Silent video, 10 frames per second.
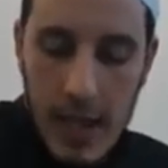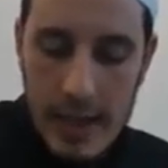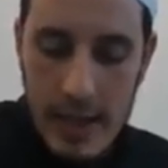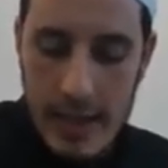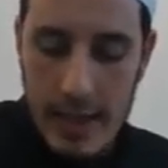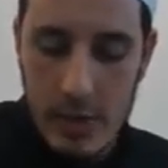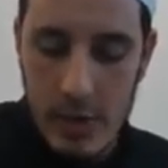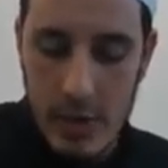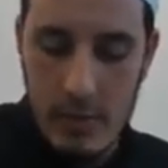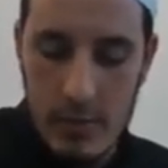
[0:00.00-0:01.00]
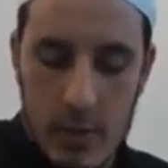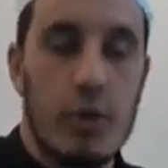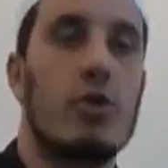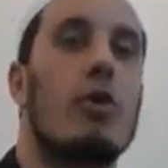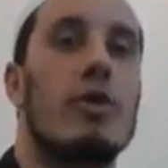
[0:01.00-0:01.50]
And then he said to them,
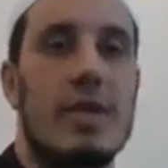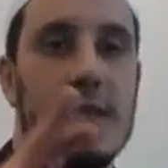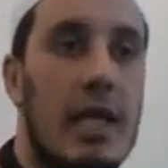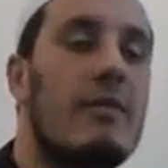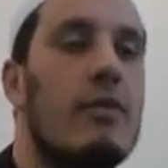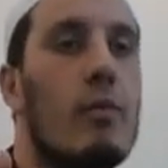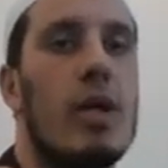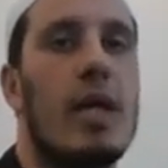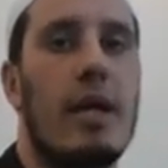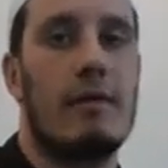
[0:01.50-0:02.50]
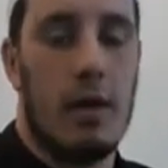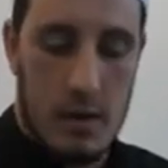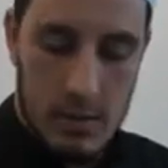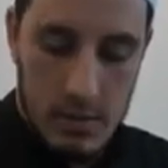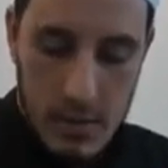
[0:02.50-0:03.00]
you do not steal from one another.
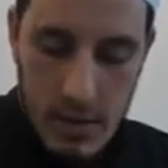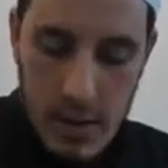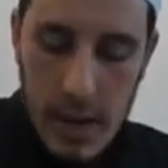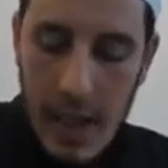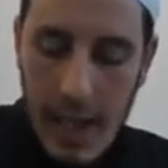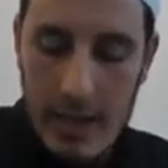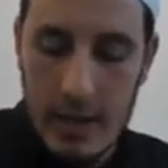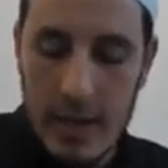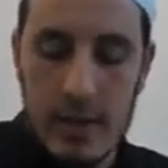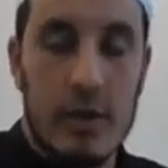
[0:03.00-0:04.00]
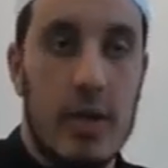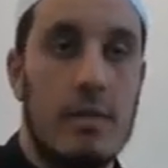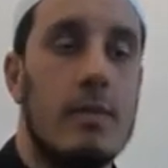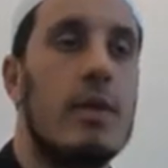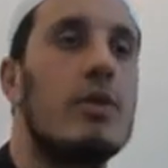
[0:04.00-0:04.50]
And then he said to
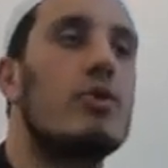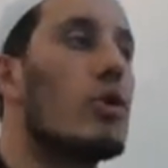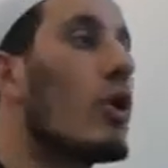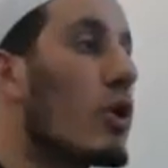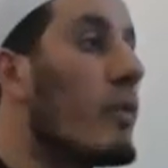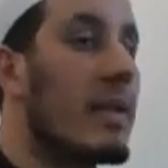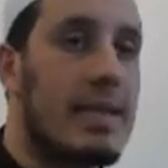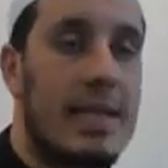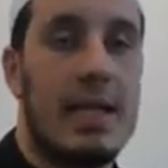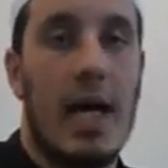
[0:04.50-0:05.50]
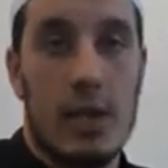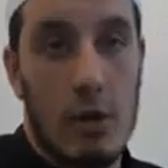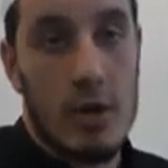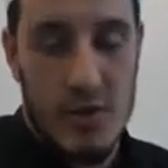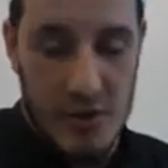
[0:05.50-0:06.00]
them, you do not commit zina,
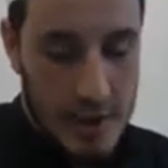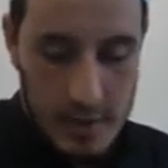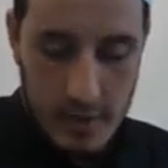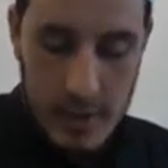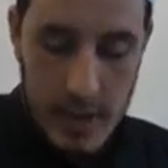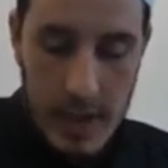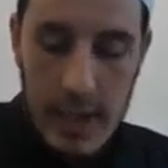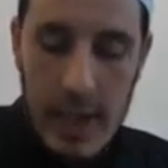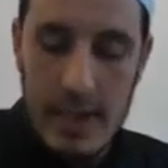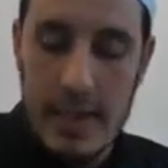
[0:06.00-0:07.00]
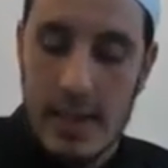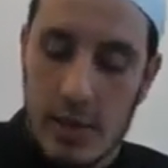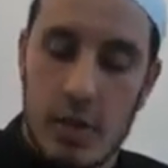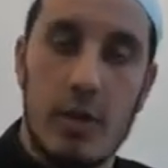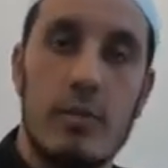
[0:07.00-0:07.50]
adultery. And he said
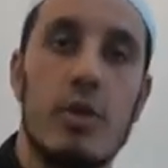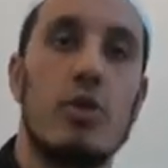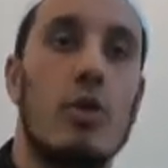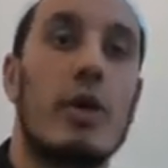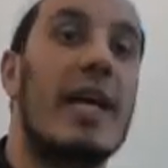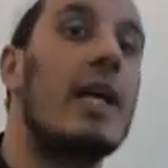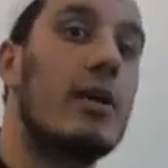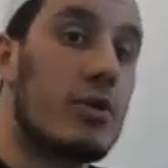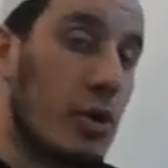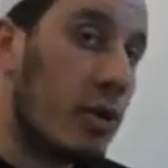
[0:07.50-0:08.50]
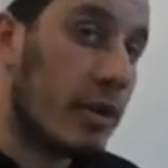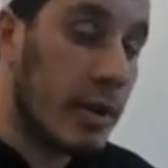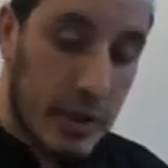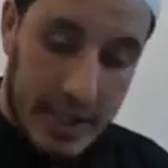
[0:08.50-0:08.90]
to them, You do not kill your children, your